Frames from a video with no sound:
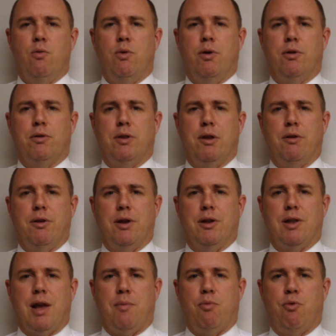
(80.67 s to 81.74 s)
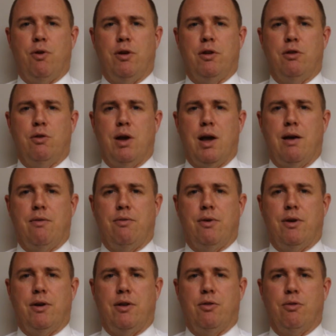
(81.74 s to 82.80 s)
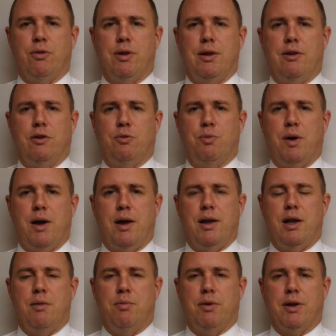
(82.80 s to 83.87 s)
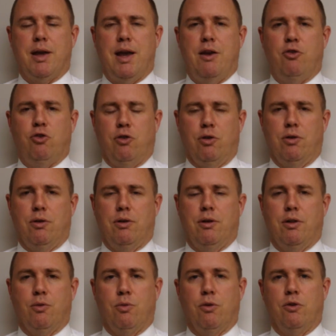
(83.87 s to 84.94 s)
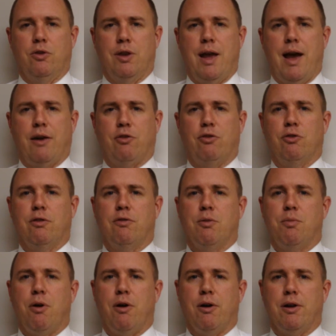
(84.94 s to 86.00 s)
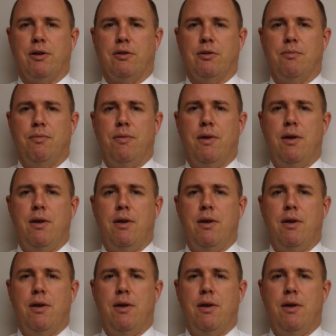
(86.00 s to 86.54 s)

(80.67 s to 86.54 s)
Well, clearly at that point you have another lease by implication, in other words, the actions of the parties.